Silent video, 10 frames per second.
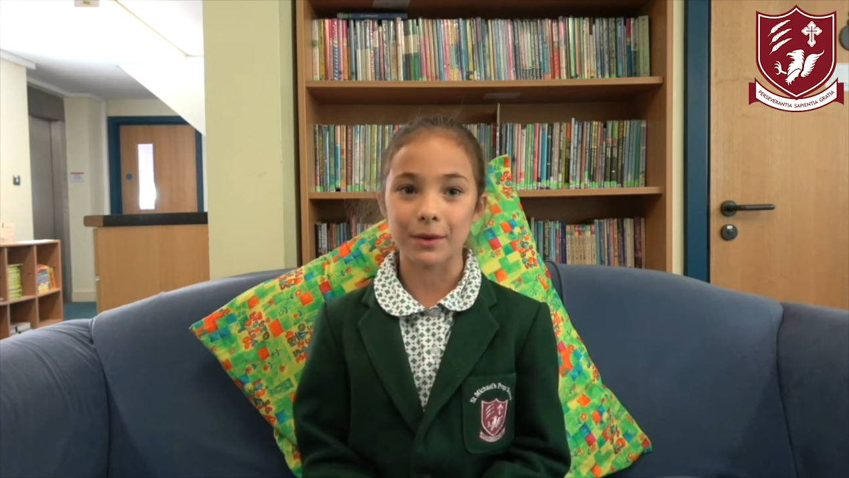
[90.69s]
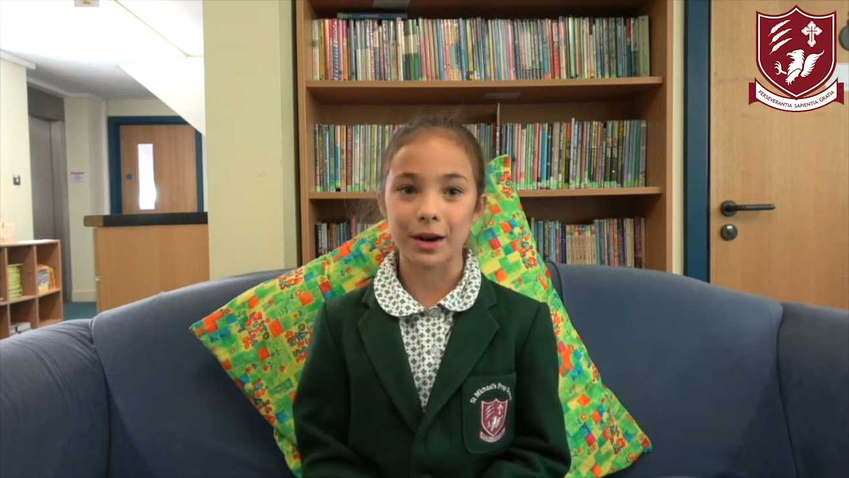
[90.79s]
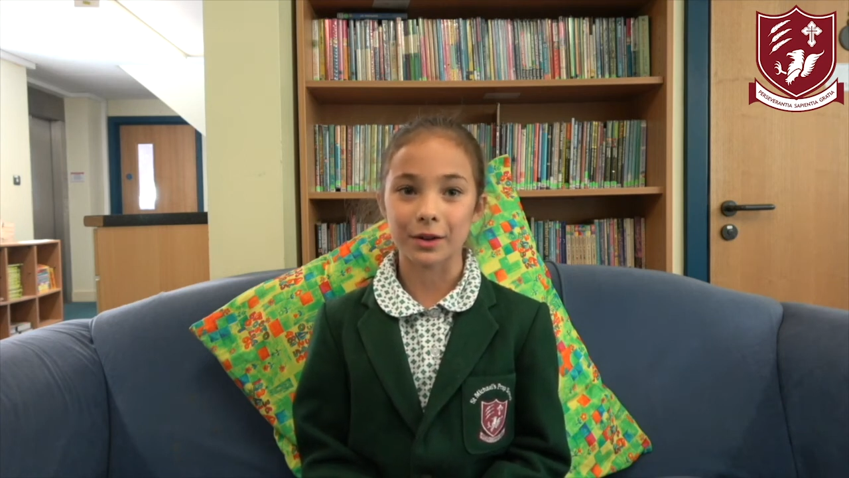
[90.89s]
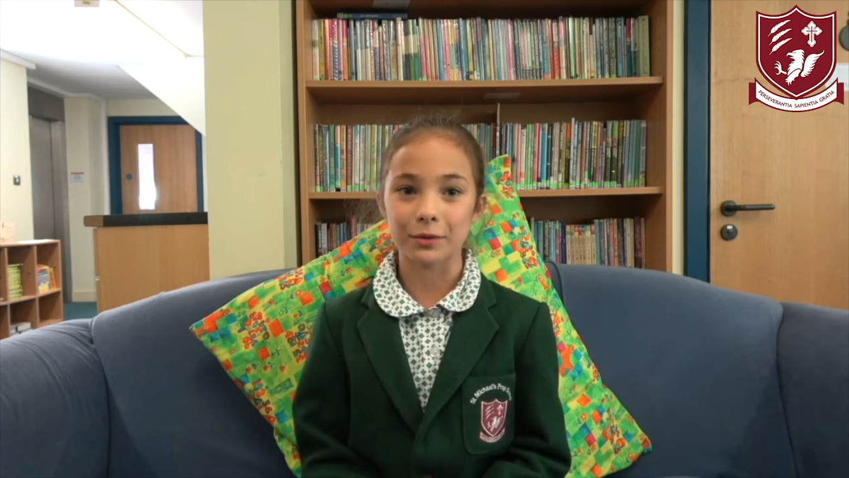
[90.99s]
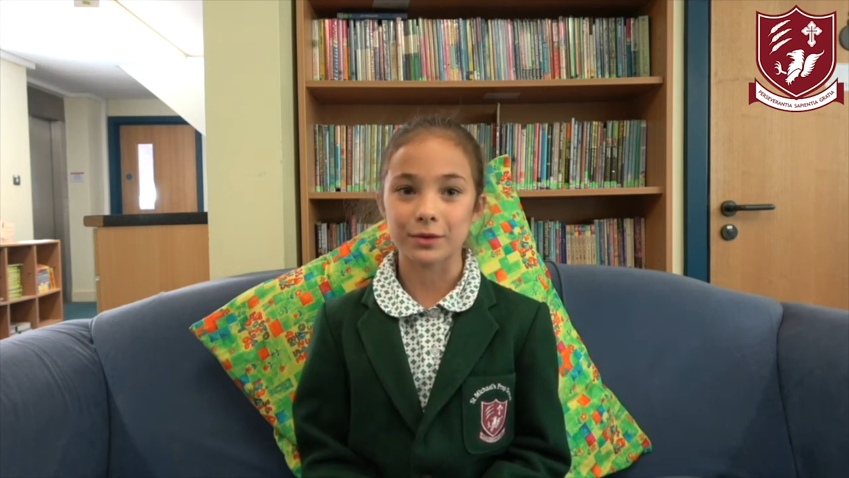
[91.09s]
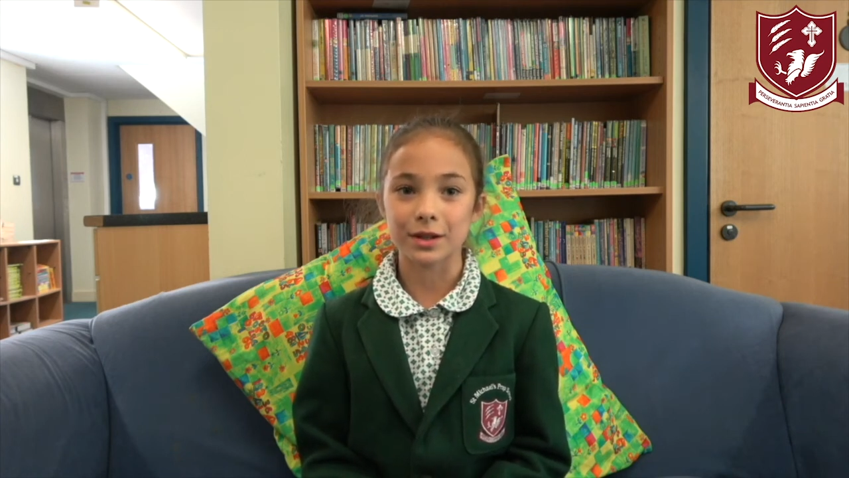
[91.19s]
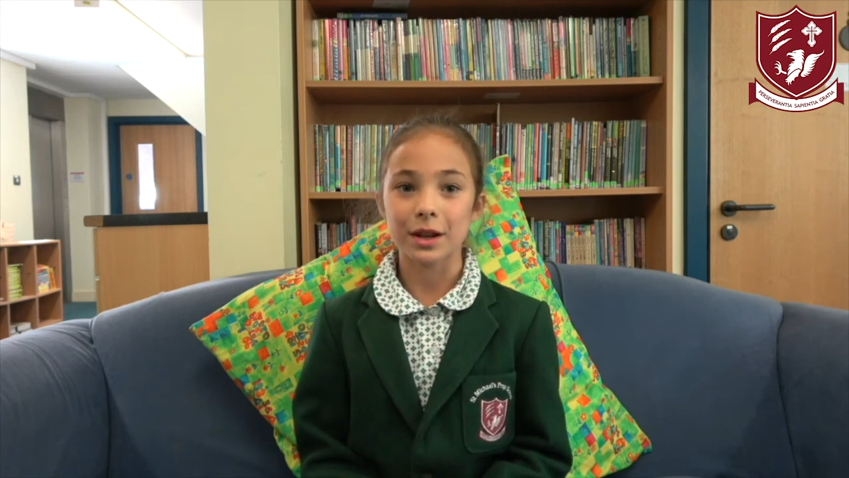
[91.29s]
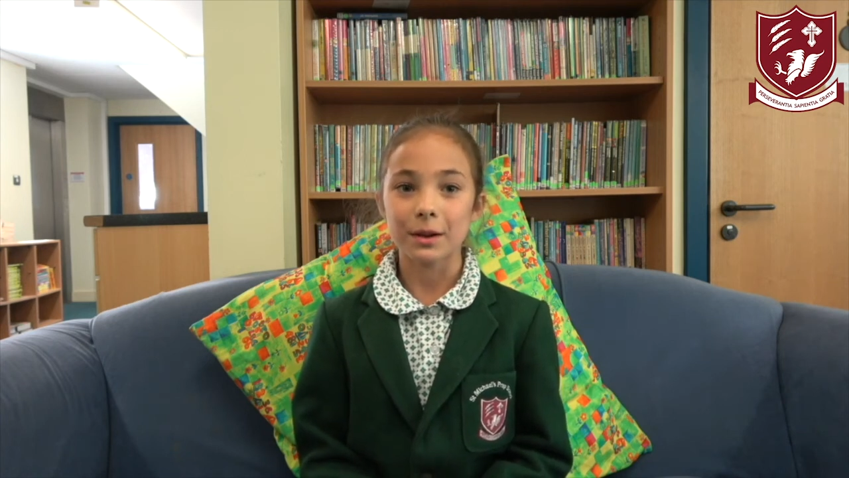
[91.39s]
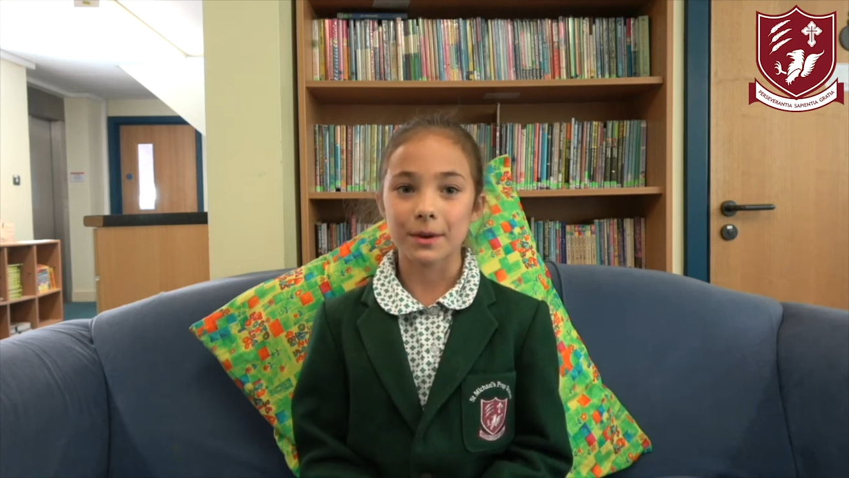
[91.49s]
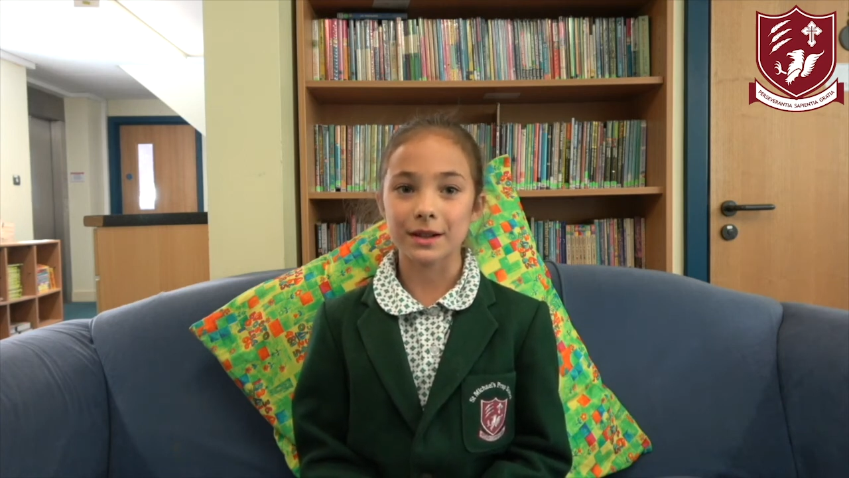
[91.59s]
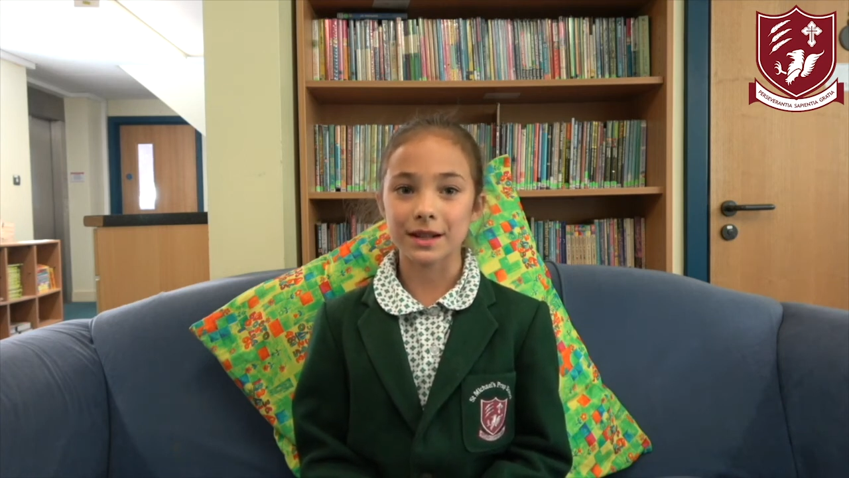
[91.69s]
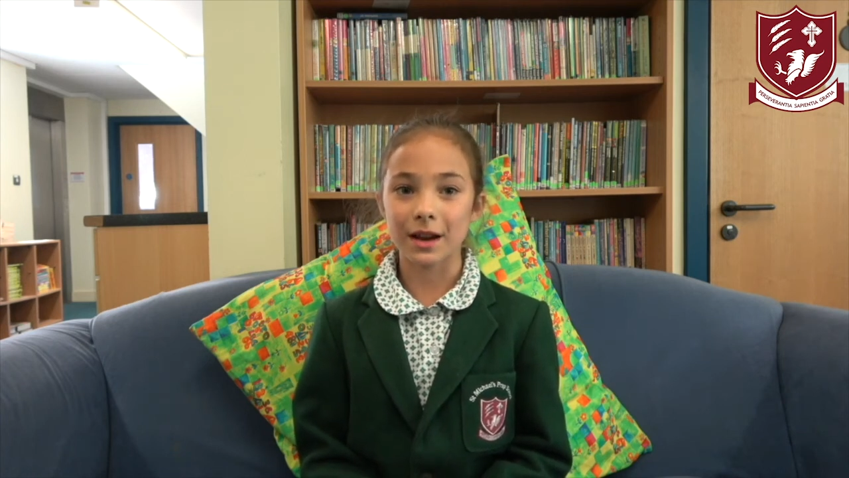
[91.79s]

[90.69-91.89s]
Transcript: Michael's because